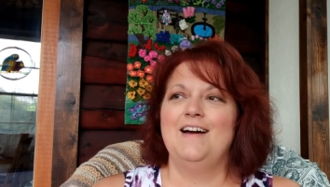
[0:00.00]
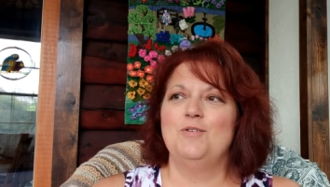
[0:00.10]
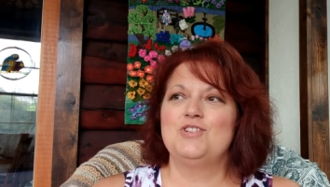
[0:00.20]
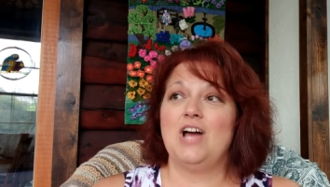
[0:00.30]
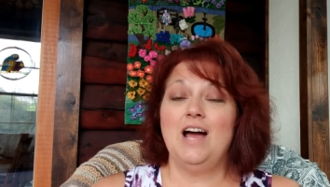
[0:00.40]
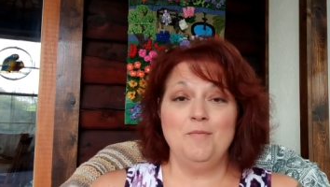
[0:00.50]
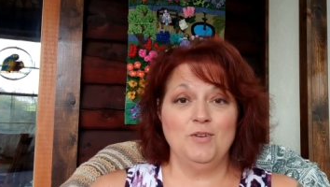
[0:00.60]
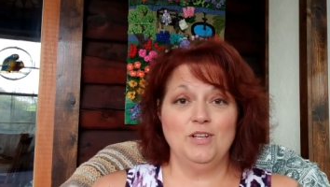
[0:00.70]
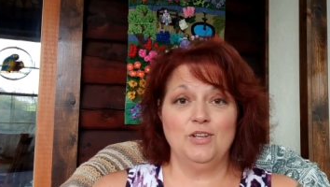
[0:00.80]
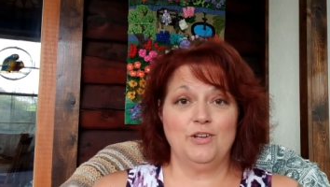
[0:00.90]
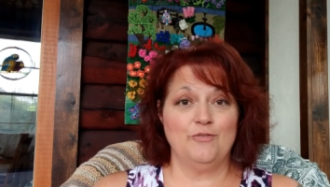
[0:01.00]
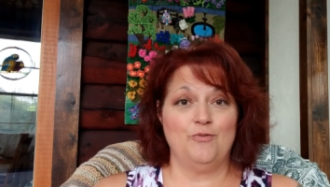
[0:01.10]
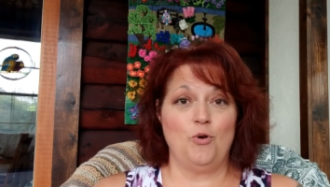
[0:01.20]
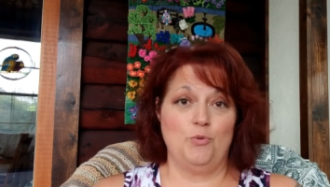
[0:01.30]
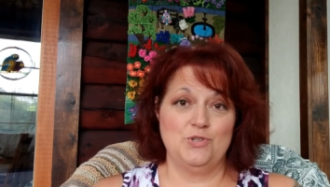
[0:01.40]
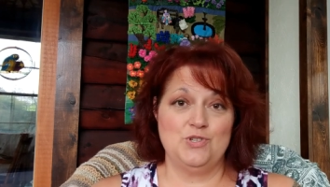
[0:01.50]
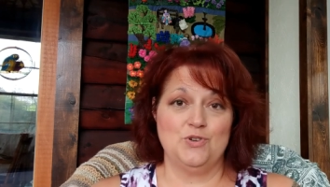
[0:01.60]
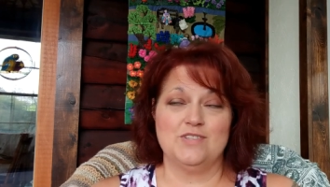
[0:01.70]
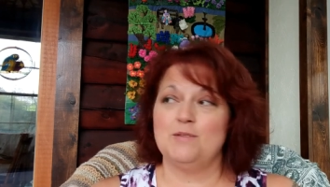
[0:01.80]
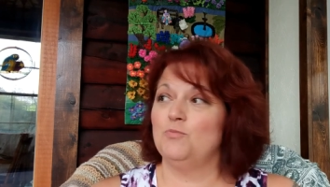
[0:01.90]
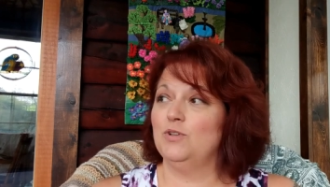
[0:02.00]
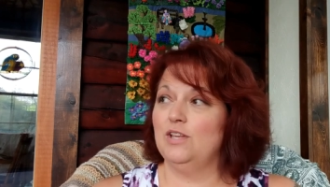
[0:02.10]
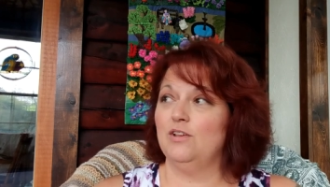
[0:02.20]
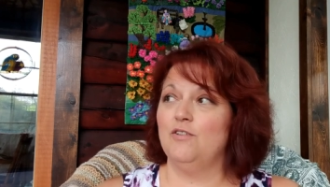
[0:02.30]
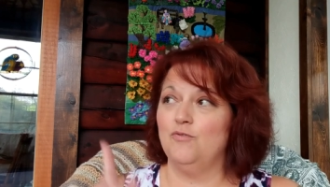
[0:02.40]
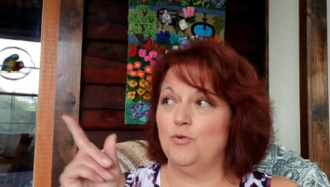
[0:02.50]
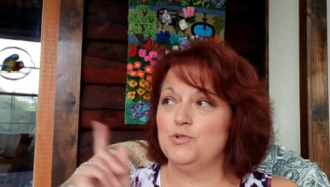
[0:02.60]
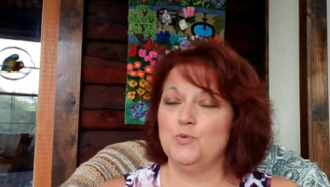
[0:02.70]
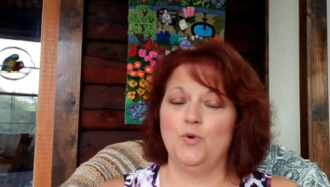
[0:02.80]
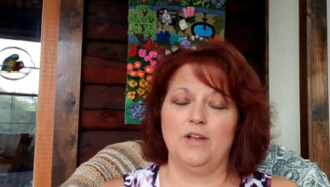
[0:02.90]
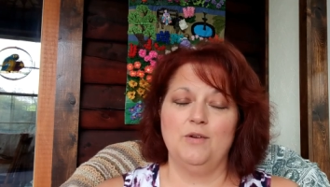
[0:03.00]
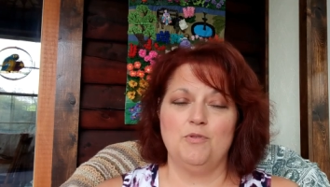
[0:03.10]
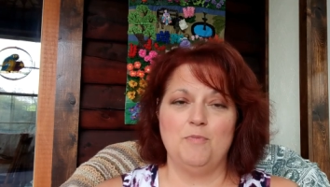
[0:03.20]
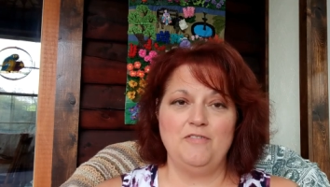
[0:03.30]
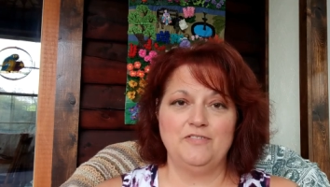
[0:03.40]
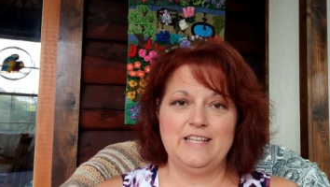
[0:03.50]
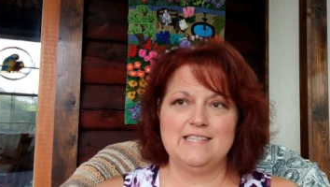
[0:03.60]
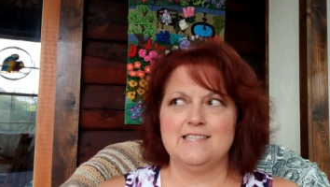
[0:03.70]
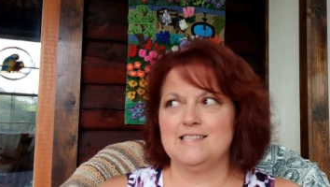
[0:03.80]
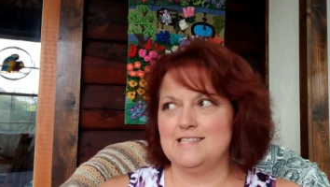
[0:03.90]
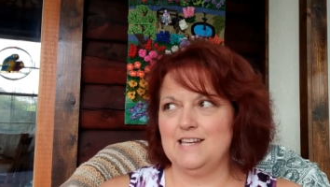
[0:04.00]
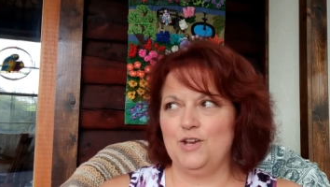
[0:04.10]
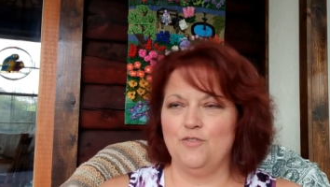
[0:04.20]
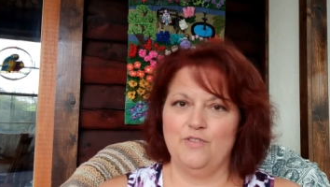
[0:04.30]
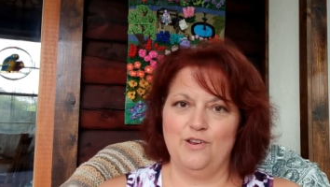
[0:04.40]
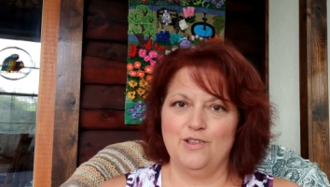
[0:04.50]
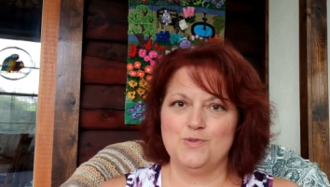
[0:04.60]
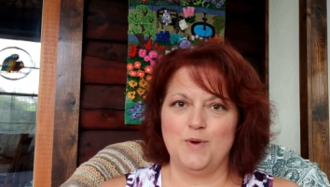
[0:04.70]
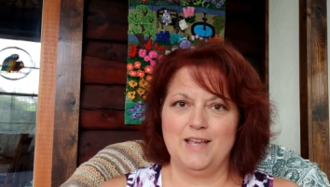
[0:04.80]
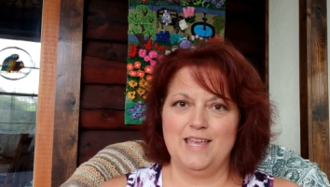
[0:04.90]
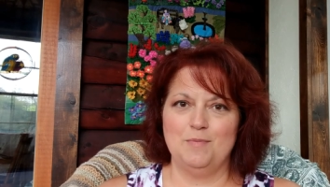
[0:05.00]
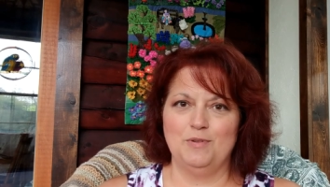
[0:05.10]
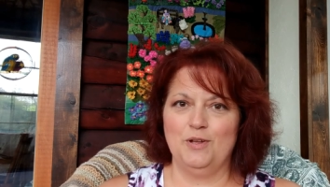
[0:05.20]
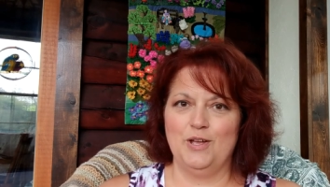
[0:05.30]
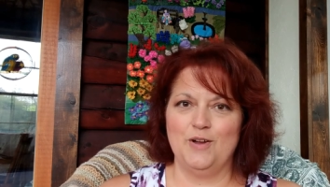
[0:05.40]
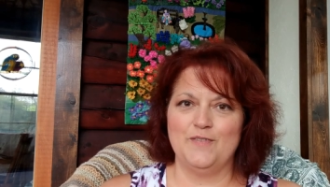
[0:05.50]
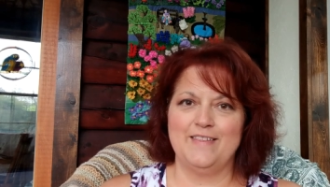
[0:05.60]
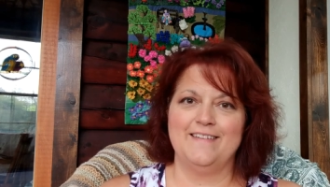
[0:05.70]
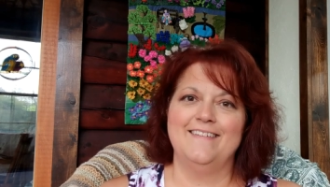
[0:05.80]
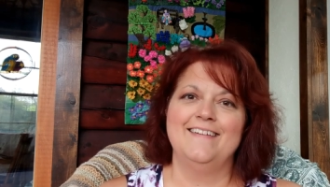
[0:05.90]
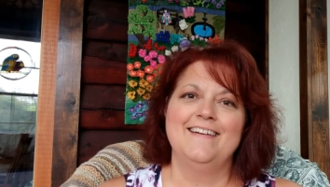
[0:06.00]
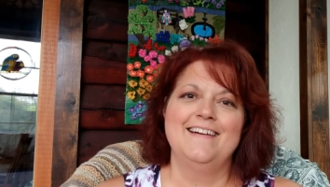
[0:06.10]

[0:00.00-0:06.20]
which I'm really looking forward to because I'm really looking forward to working with my fleece sitting over there. That's why I keep looking over there.